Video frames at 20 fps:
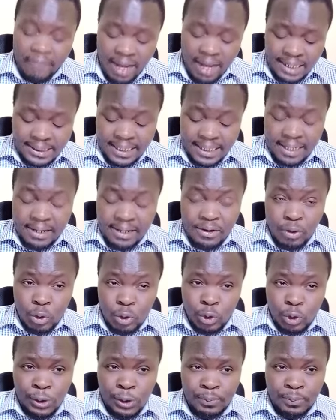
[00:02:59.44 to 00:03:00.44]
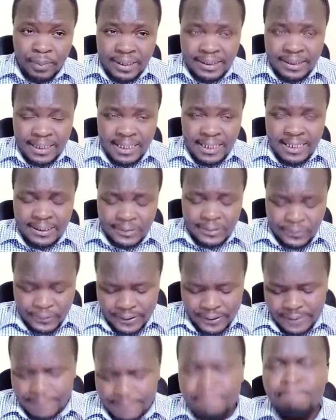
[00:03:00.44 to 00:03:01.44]
That's Charlene Ruto's press release
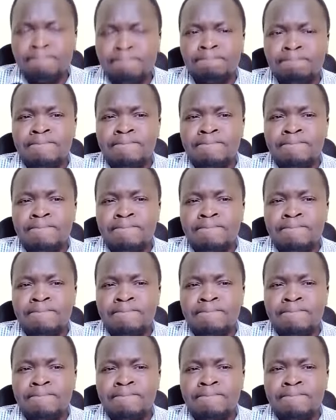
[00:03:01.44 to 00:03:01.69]
today.